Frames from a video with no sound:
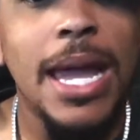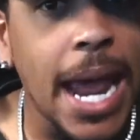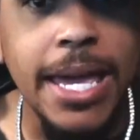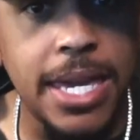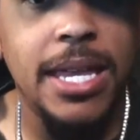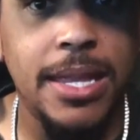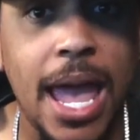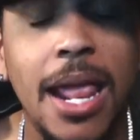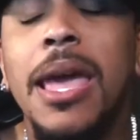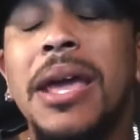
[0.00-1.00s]
and I get
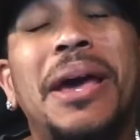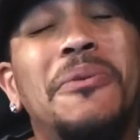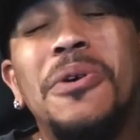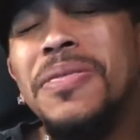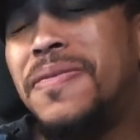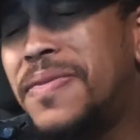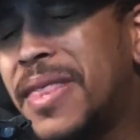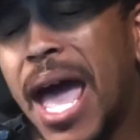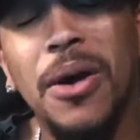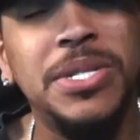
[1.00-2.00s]
that, and I one
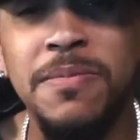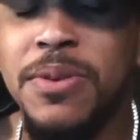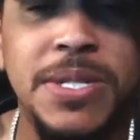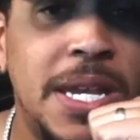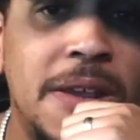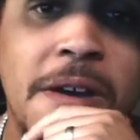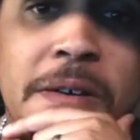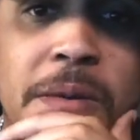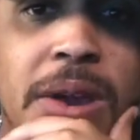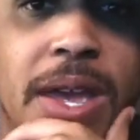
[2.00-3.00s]
thousand percent
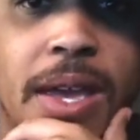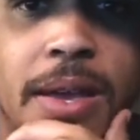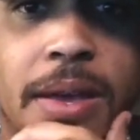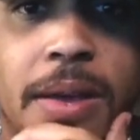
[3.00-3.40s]
agree.